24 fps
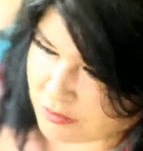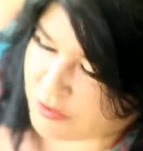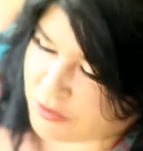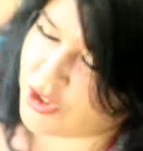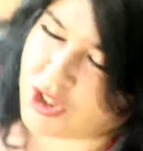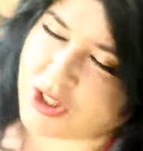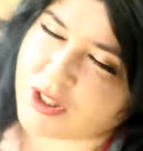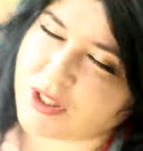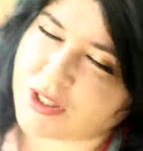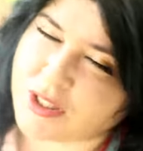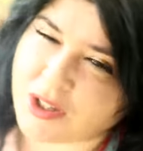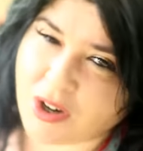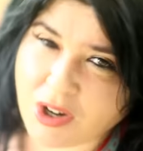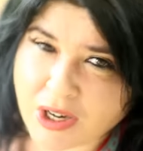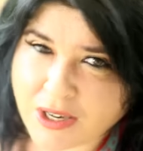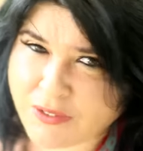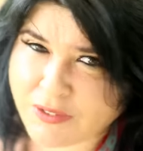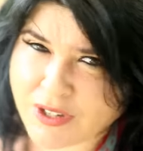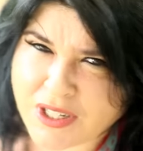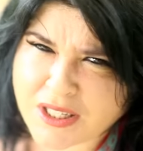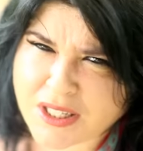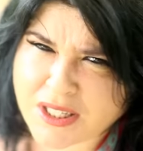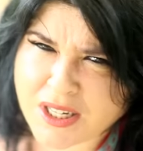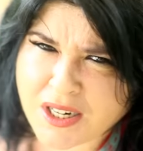just dive
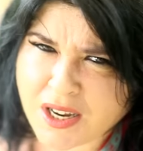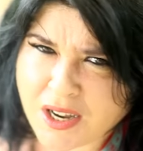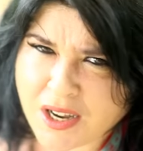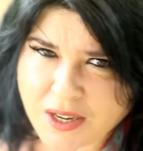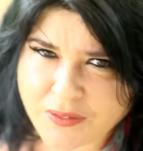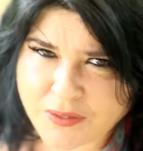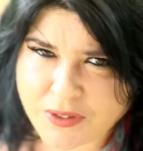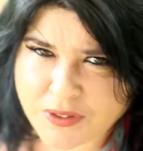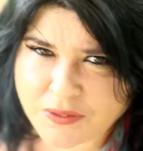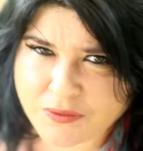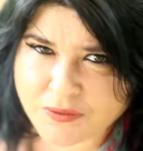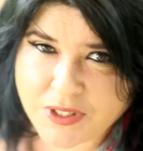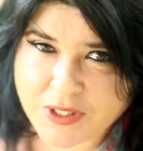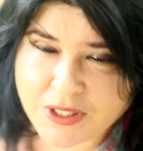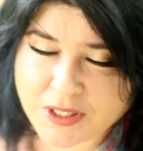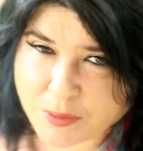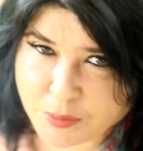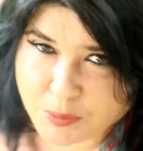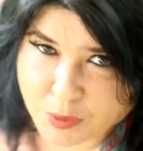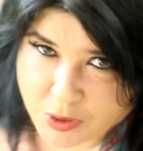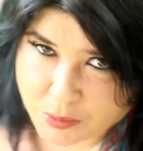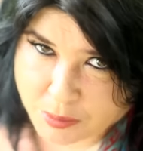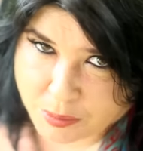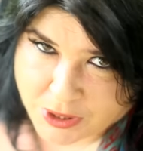into life and feast
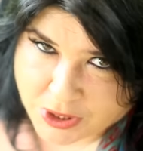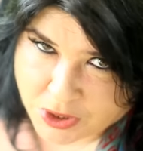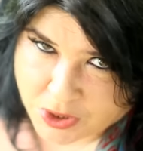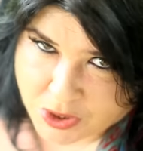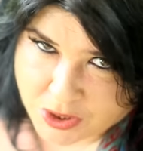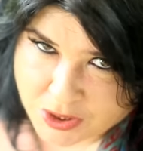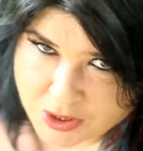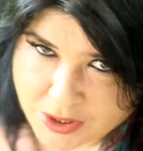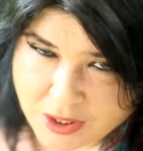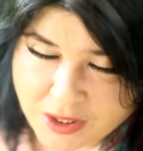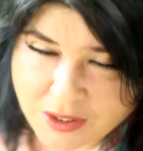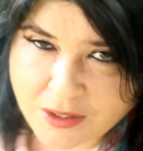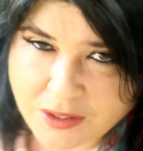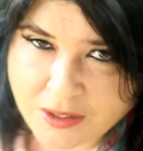upon the pleasures.